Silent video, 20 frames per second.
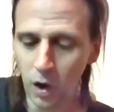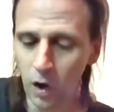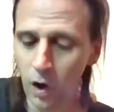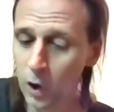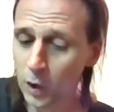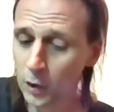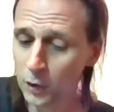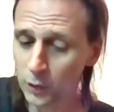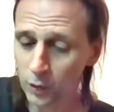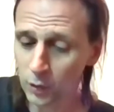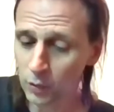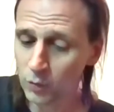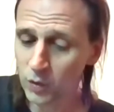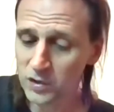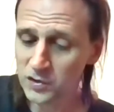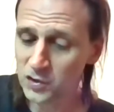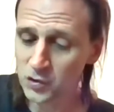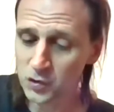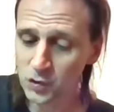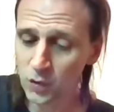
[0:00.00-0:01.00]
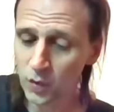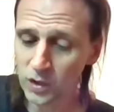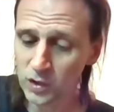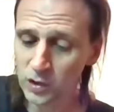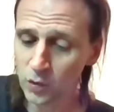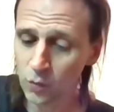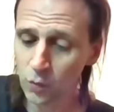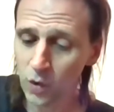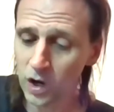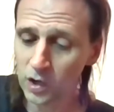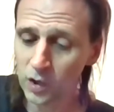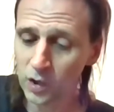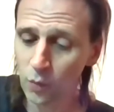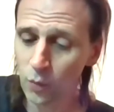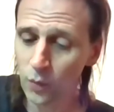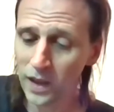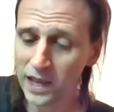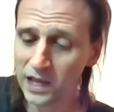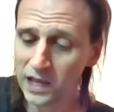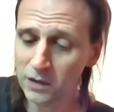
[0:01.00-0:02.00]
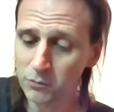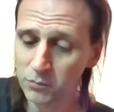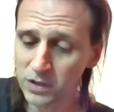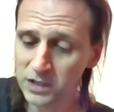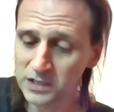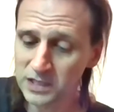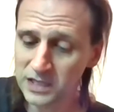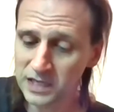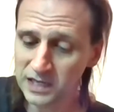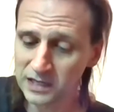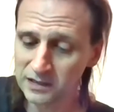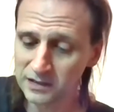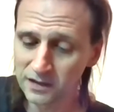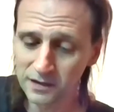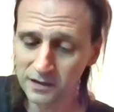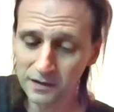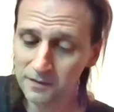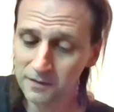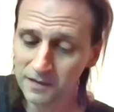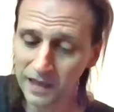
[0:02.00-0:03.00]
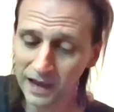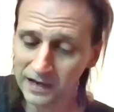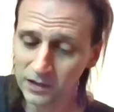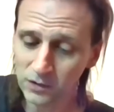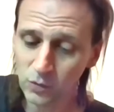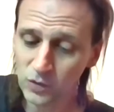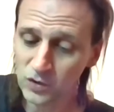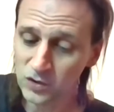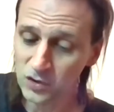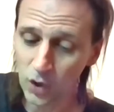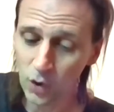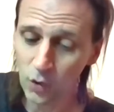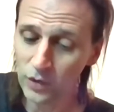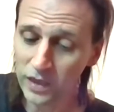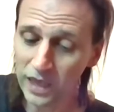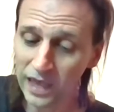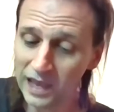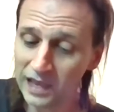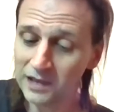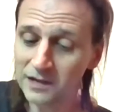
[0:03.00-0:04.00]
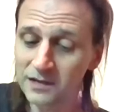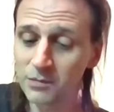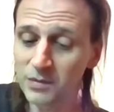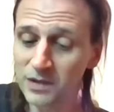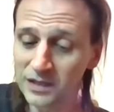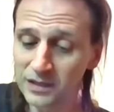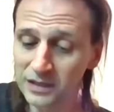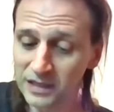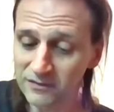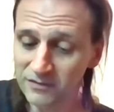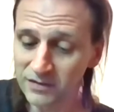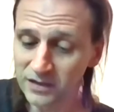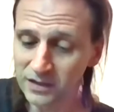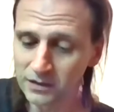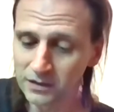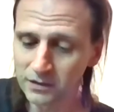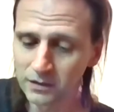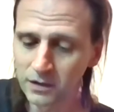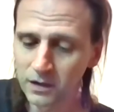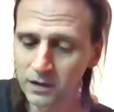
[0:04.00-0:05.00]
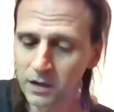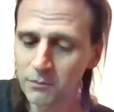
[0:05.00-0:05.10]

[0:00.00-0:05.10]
Arthur wasn't going to walk away and pretend that it was okay to be leaving,